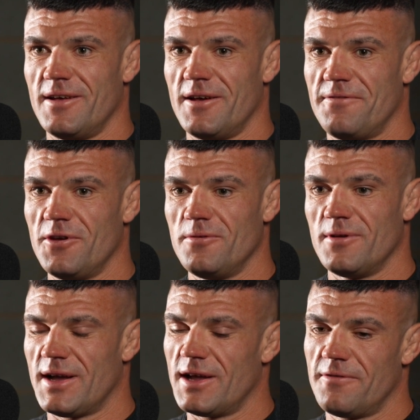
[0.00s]
I
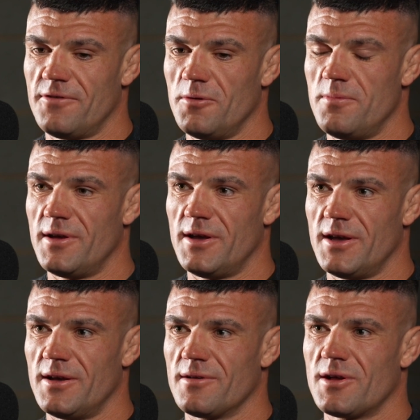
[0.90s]
had a few
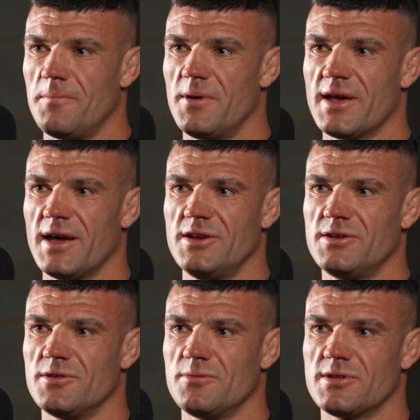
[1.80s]

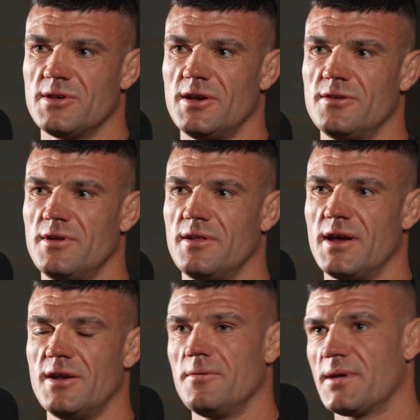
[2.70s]
complications with surgery, and
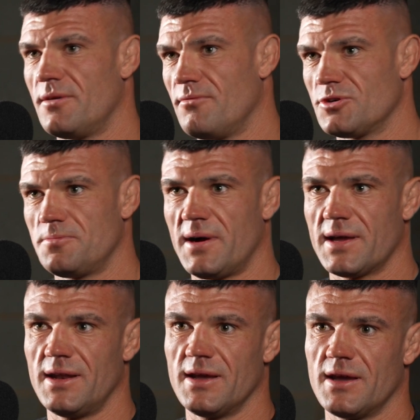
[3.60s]
I ended up getting rushed
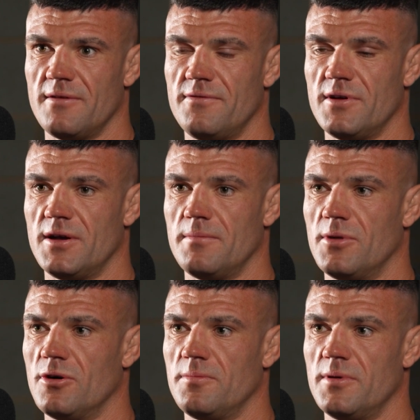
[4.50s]
back in again for
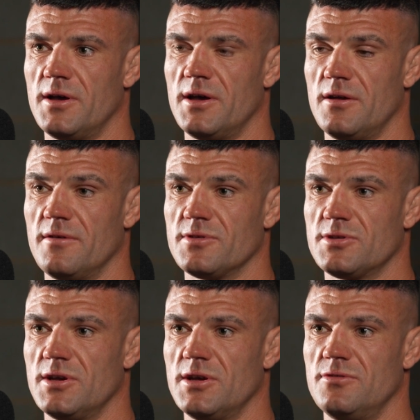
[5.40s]
another
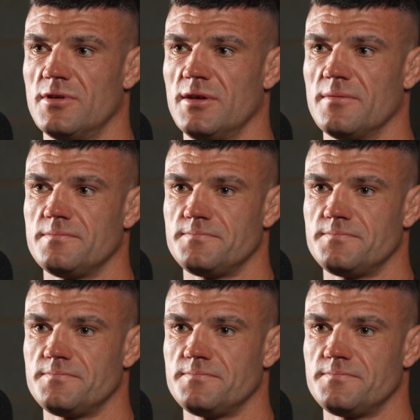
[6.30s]
surgery.